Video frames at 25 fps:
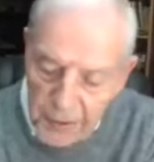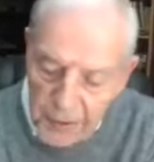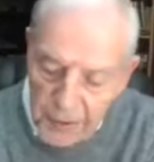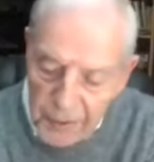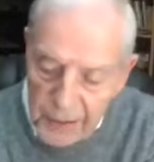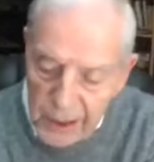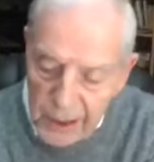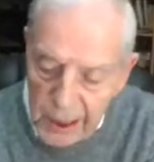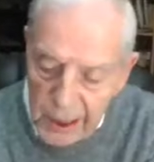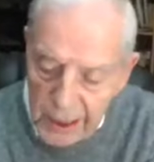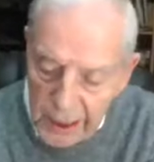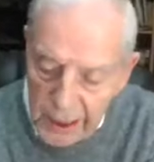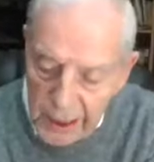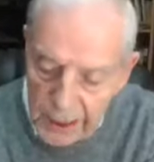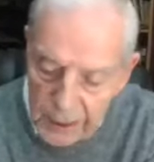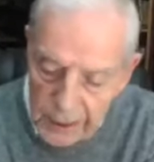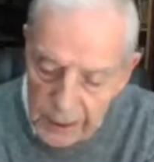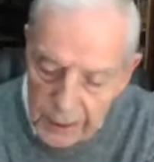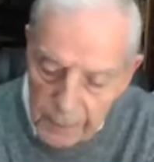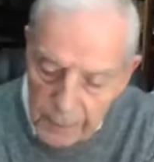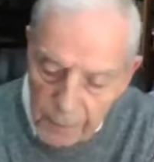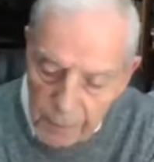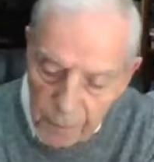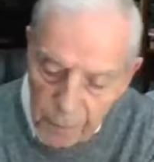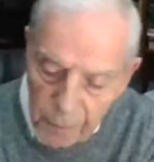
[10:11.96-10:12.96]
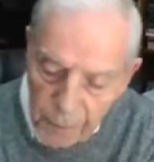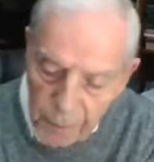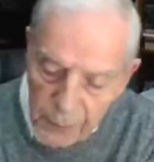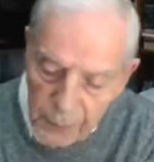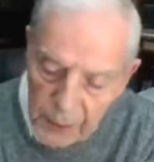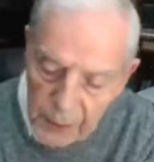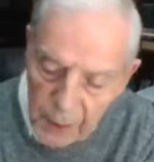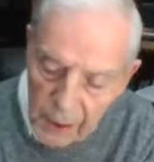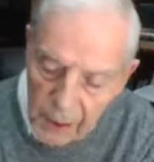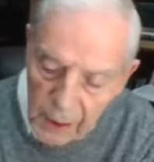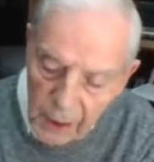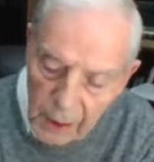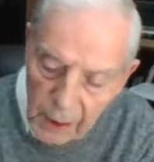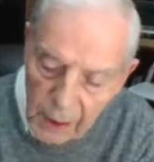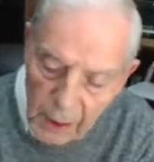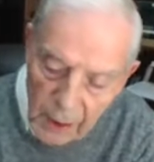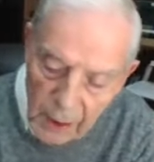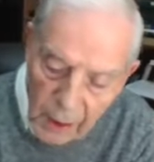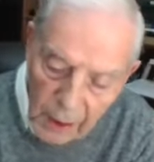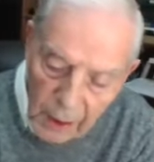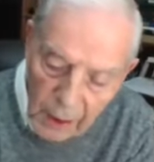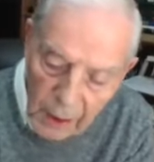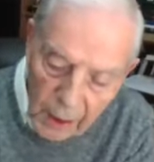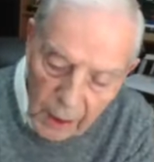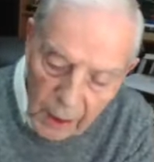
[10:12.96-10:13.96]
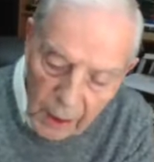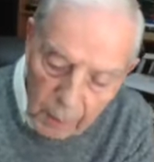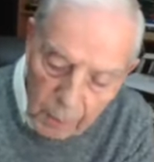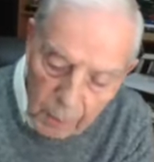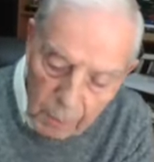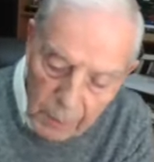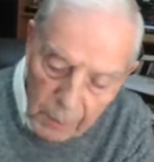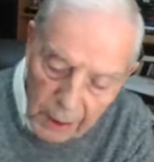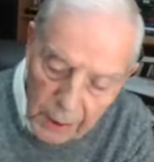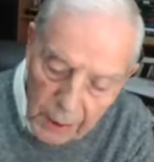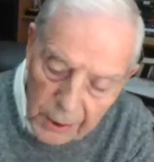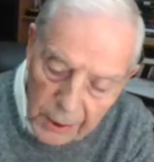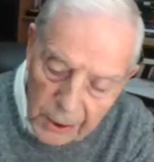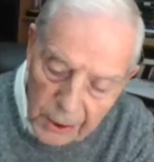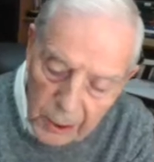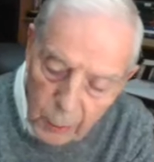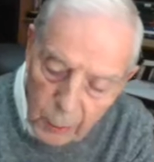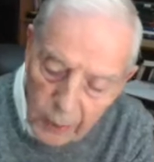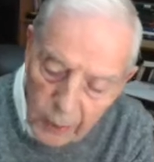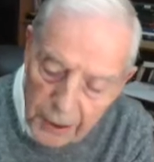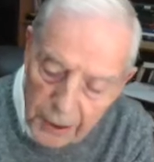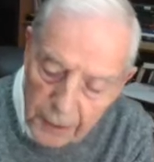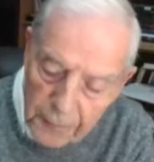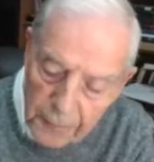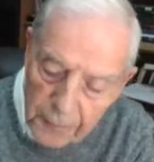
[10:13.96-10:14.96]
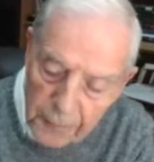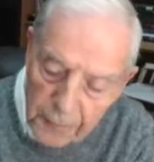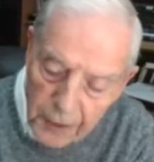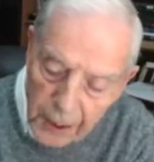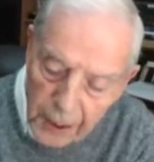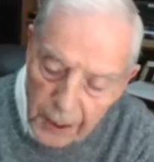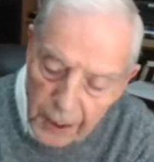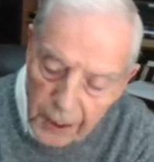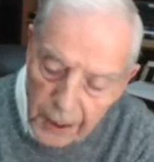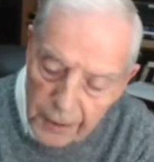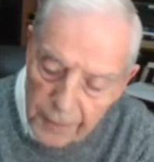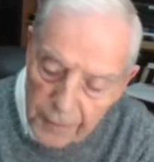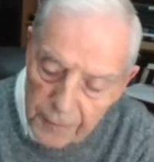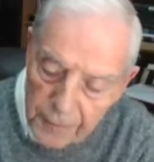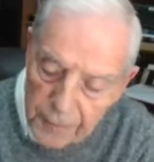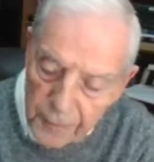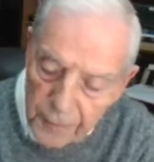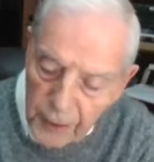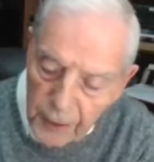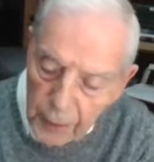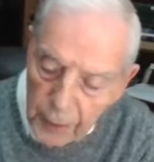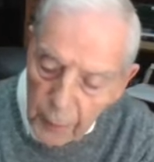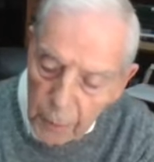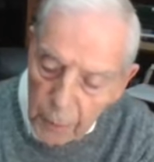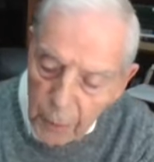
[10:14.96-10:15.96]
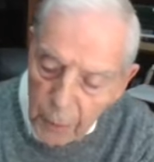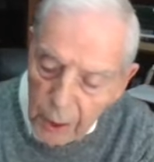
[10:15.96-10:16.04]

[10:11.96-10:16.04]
15, make it 25.